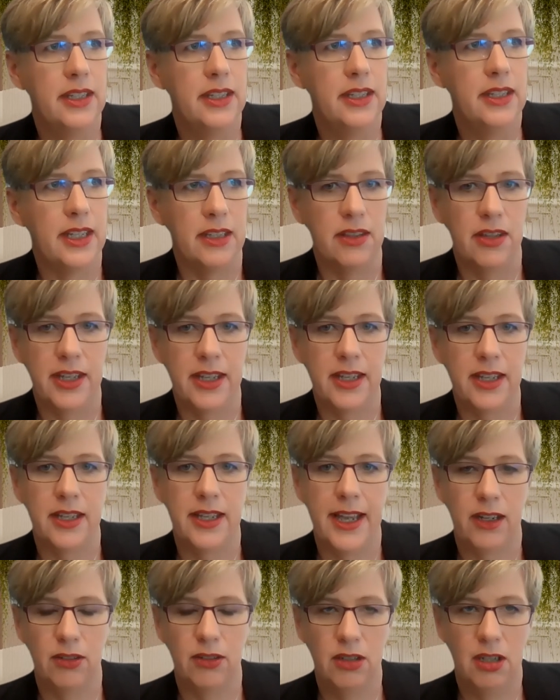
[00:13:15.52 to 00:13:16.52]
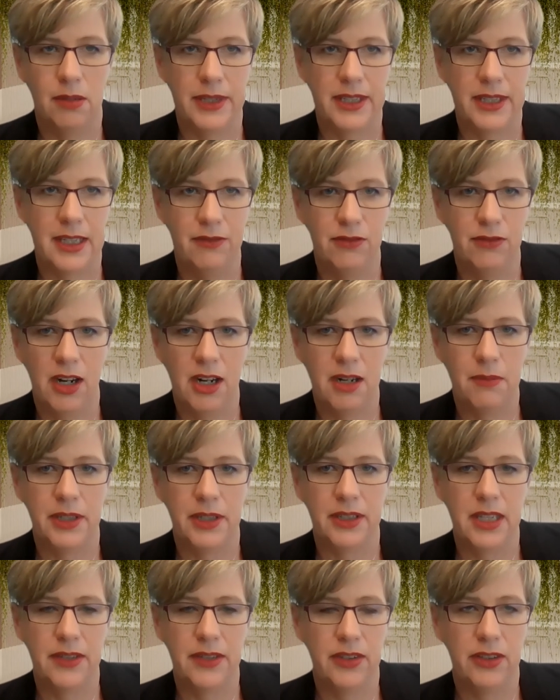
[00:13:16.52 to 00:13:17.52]
in the economic
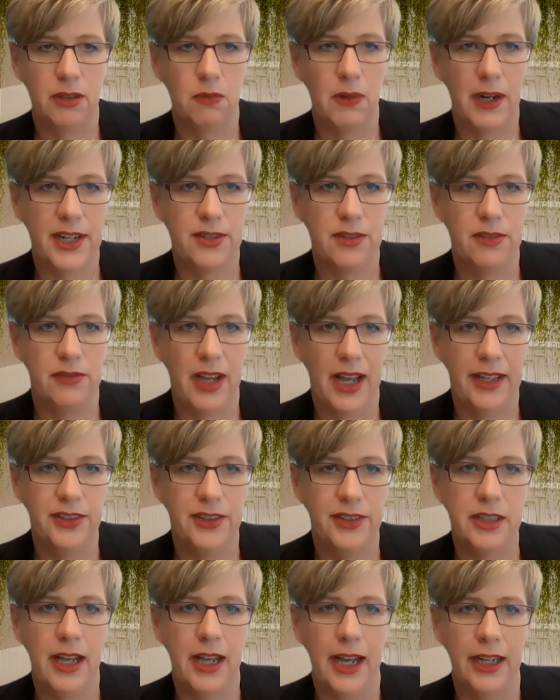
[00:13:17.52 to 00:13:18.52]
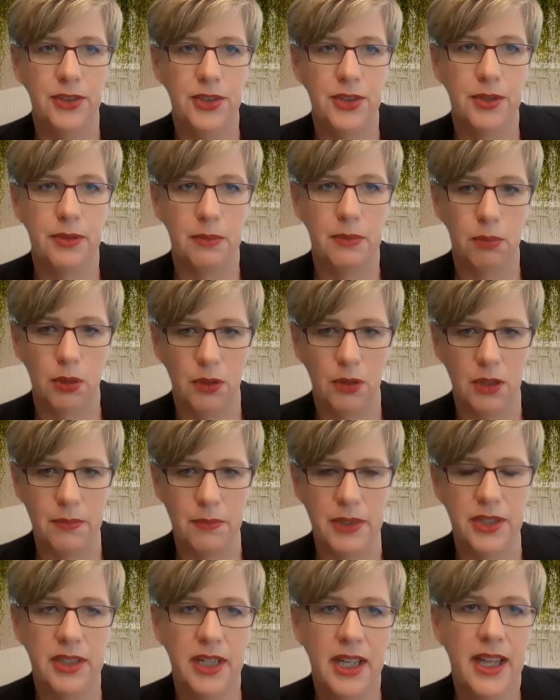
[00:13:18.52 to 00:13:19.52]
environment, given the rate of
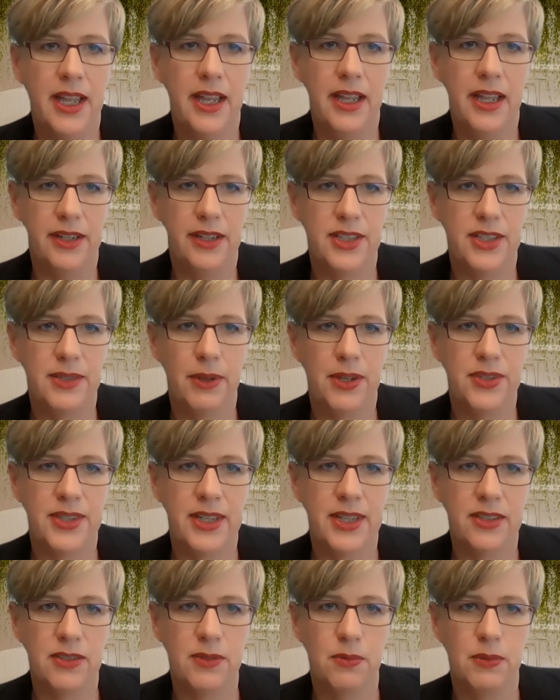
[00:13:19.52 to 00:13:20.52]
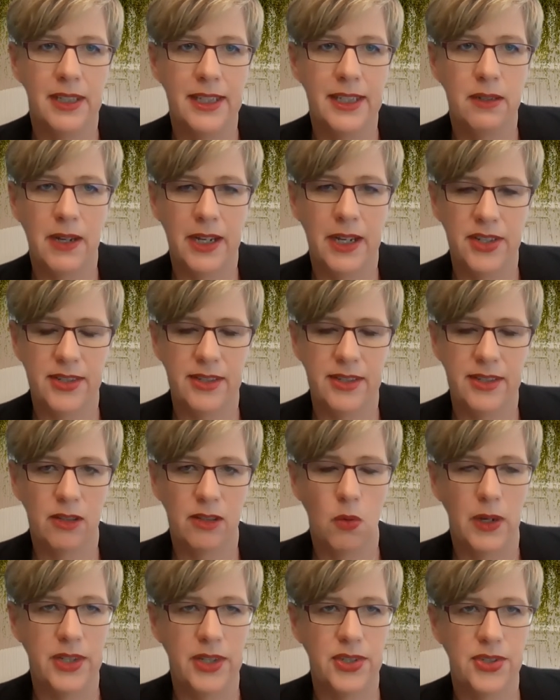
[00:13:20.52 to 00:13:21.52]
underemployment. And I suppose that's really raising the
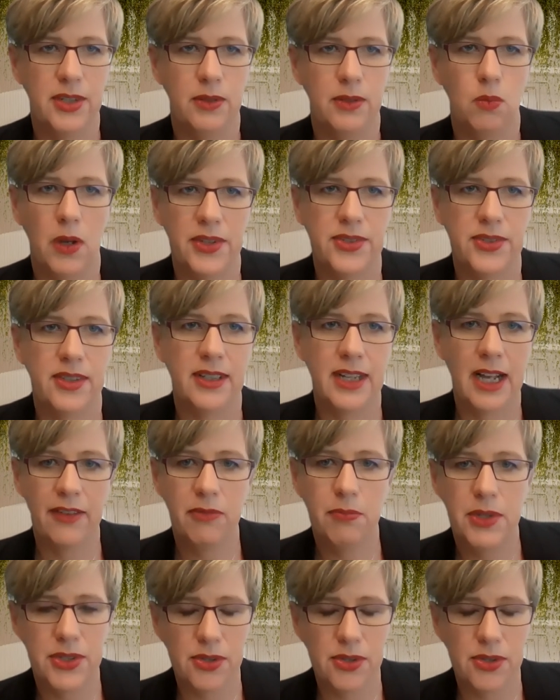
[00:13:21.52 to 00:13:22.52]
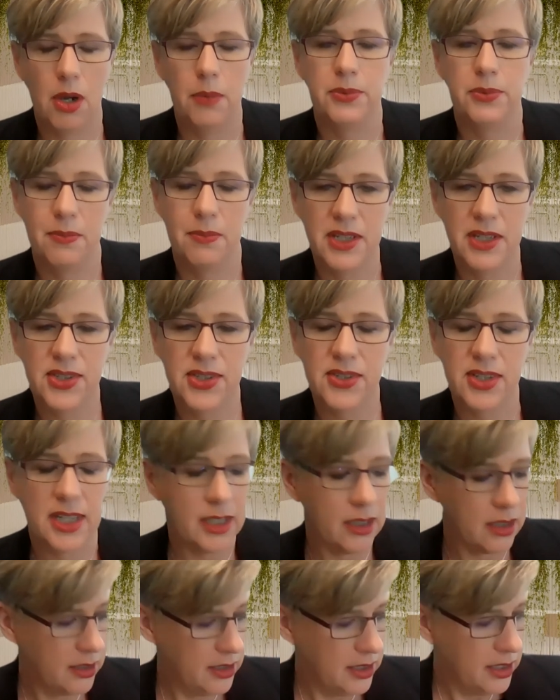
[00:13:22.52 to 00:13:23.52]
question, whilst the government's
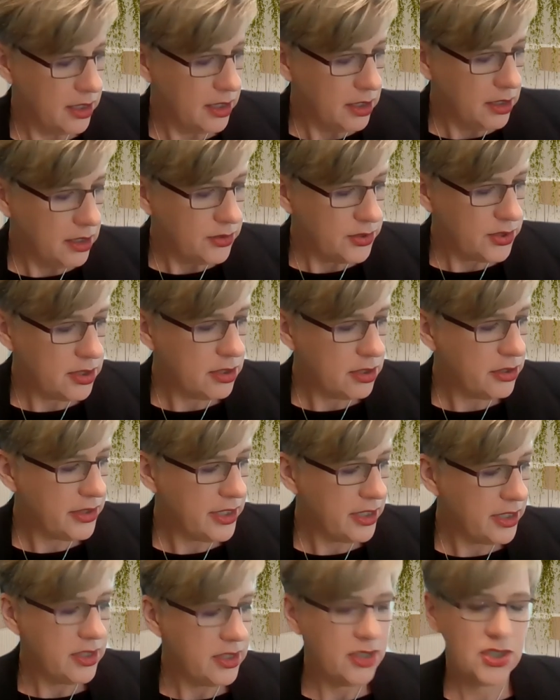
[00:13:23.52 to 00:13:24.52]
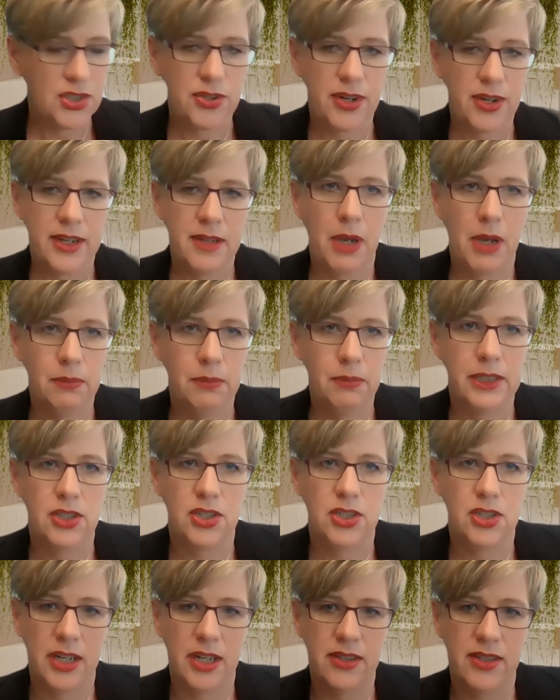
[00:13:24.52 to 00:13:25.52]
optimistic, do you think the Australian public
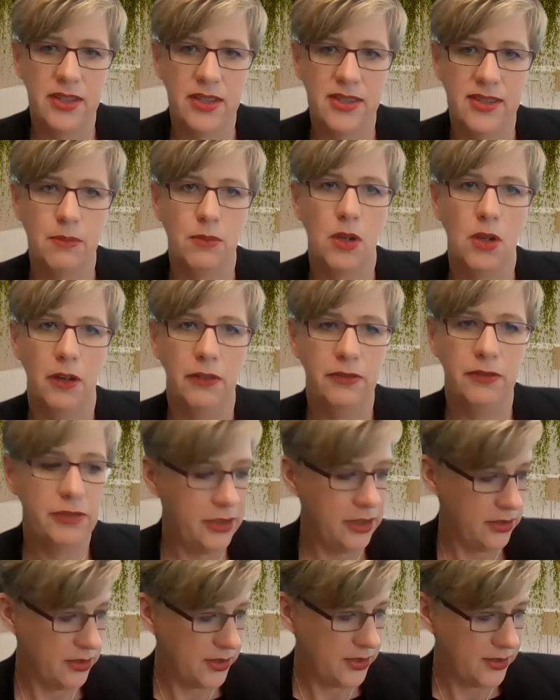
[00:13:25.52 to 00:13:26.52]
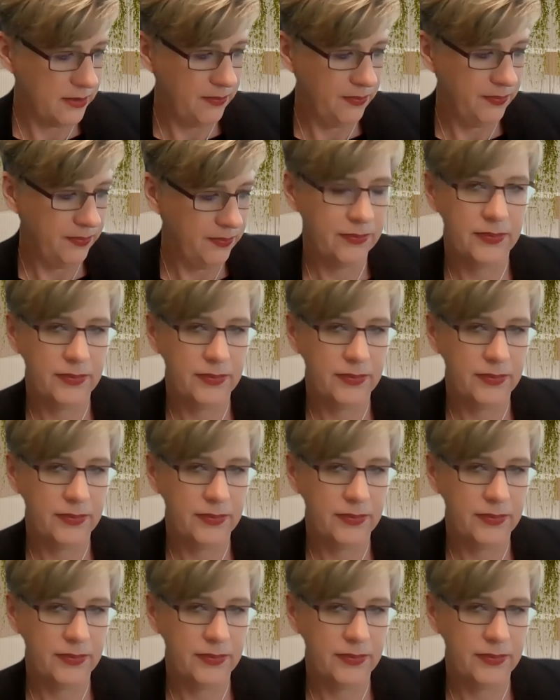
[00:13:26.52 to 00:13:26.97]
share the same confidence?